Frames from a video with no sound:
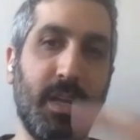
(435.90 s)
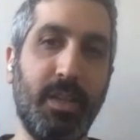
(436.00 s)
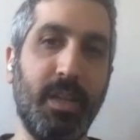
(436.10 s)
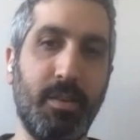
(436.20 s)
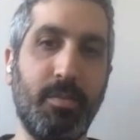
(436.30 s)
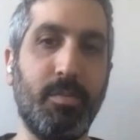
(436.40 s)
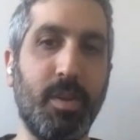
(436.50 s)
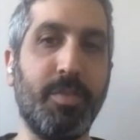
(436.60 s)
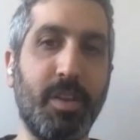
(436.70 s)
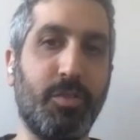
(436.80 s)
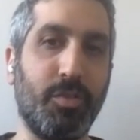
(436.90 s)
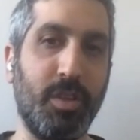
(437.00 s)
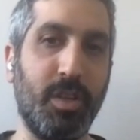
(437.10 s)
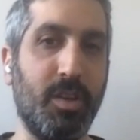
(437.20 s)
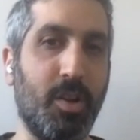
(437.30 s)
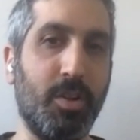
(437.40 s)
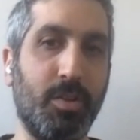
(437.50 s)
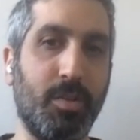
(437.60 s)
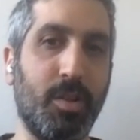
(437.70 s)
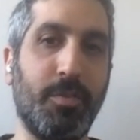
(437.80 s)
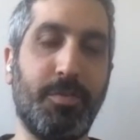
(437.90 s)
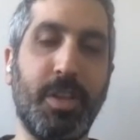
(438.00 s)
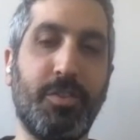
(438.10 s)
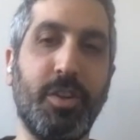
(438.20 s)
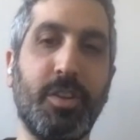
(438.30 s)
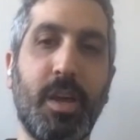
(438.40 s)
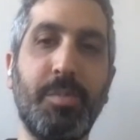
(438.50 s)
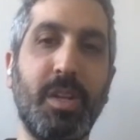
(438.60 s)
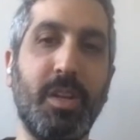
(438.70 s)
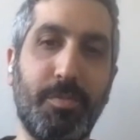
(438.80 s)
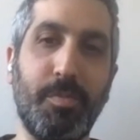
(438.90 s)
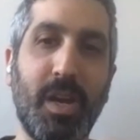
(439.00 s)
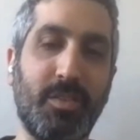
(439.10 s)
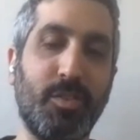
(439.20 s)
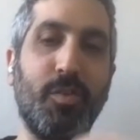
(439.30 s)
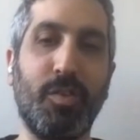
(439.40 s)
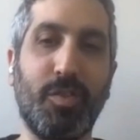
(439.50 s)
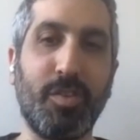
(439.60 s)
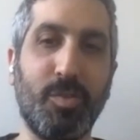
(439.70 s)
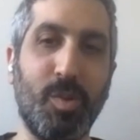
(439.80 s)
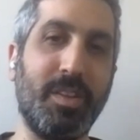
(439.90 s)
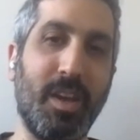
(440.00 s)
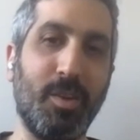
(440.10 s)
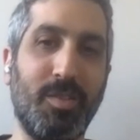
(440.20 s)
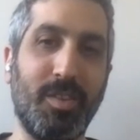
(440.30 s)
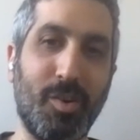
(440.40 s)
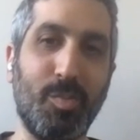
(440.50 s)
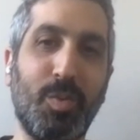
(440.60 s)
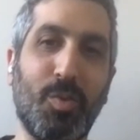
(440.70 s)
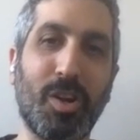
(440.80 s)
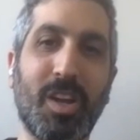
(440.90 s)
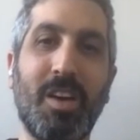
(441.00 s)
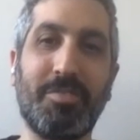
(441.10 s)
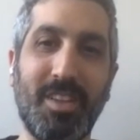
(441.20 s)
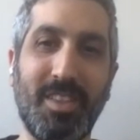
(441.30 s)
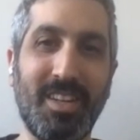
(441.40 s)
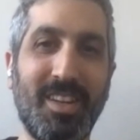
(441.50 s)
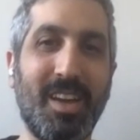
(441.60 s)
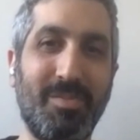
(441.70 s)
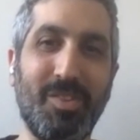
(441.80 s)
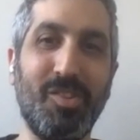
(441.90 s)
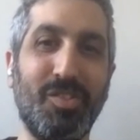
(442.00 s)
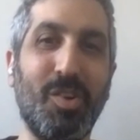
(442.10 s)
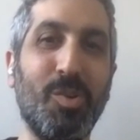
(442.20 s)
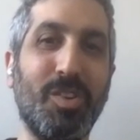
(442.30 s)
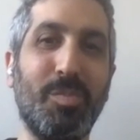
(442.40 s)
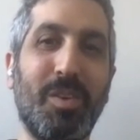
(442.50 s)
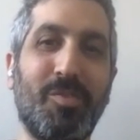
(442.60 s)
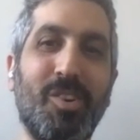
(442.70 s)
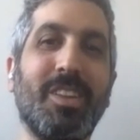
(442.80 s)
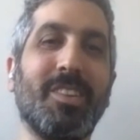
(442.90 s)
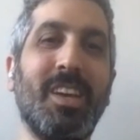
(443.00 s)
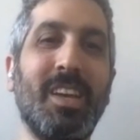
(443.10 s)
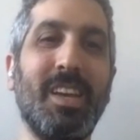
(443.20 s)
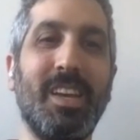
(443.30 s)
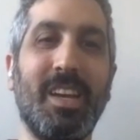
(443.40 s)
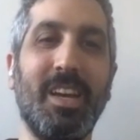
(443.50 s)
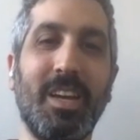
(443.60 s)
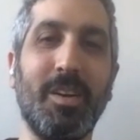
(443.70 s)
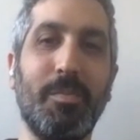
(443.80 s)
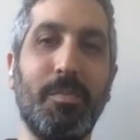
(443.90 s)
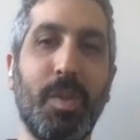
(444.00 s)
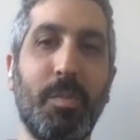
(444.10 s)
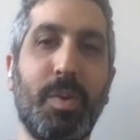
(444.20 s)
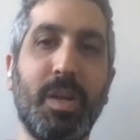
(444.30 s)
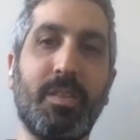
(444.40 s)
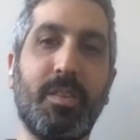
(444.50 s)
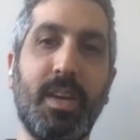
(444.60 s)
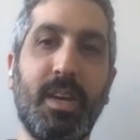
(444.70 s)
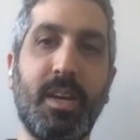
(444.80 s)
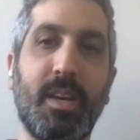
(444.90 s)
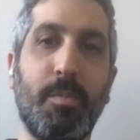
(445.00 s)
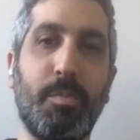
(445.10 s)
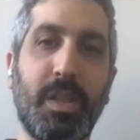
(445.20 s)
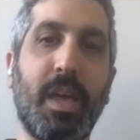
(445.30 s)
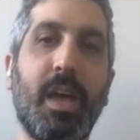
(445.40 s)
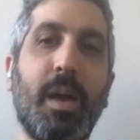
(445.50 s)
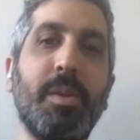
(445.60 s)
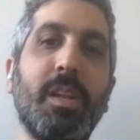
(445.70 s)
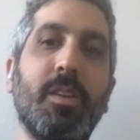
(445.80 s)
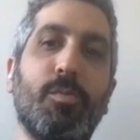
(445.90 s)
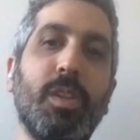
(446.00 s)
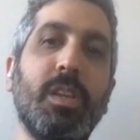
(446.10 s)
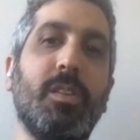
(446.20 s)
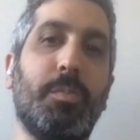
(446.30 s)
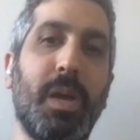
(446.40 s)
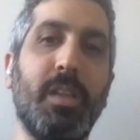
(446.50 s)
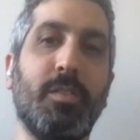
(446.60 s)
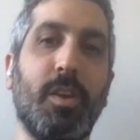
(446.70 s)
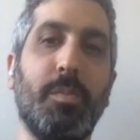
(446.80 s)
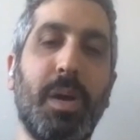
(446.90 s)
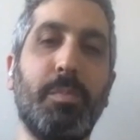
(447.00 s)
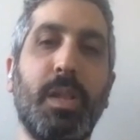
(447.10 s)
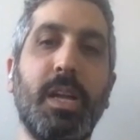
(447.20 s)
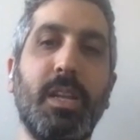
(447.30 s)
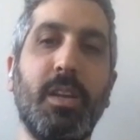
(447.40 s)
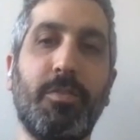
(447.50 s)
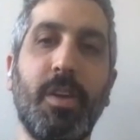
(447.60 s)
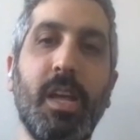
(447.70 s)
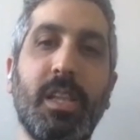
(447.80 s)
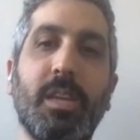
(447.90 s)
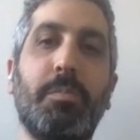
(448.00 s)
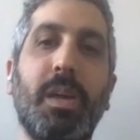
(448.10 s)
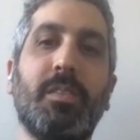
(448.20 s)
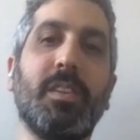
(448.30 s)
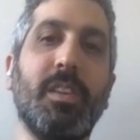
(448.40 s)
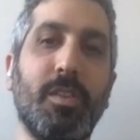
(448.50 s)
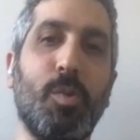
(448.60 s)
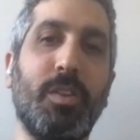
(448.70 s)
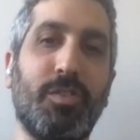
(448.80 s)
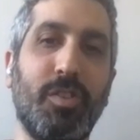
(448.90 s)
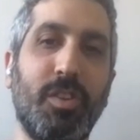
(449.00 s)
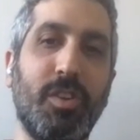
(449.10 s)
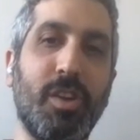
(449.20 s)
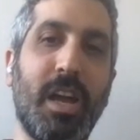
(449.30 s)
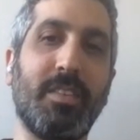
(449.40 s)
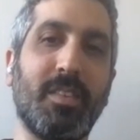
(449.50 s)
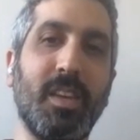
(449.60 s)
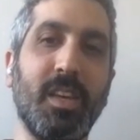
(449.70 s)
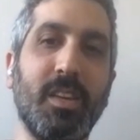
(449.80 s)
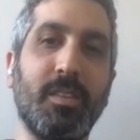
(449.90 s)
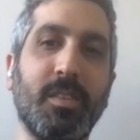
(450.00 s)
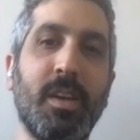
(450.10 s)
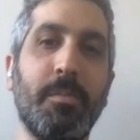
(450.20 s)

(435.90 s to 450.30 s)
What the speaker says: and then eventually I'll flush it. I mean, if my servers also went down there before Kafka, then there's nowhere to buffer it. But I mean, it really depends on the pipeline. If, like, basically the question that you're asking is,